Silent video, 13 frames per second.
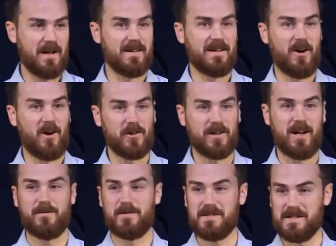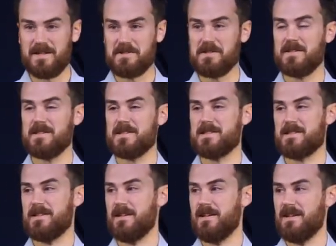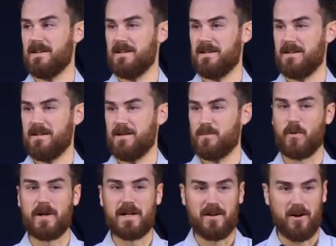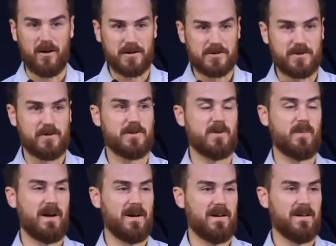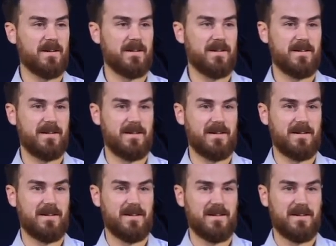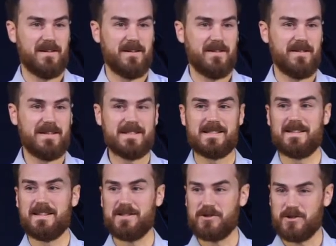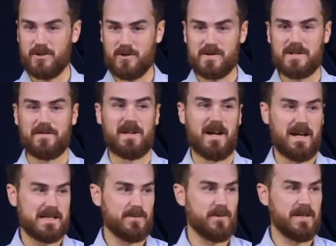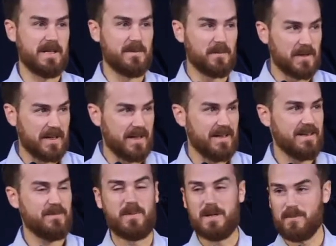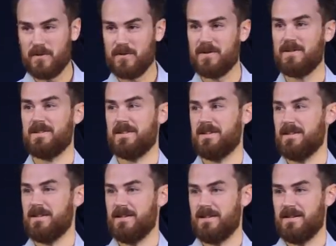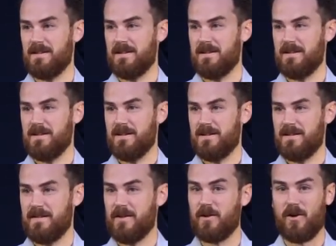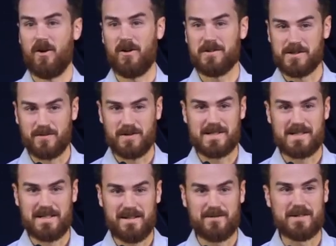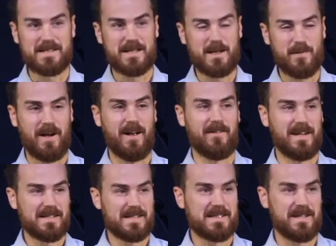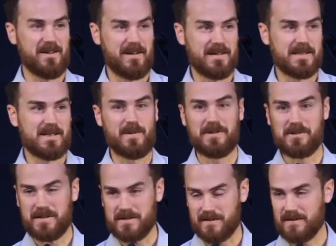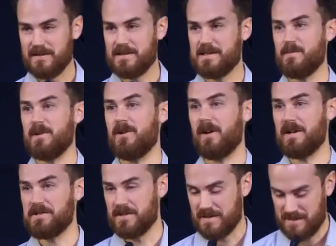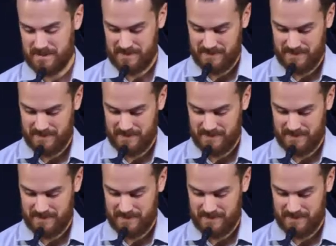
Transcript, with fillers: hard conversations, bringing hard truth to bear, these, these truths of the gospel that implicate people that are hard to receive, just think about how necessary it is to be gentle, to be gracious,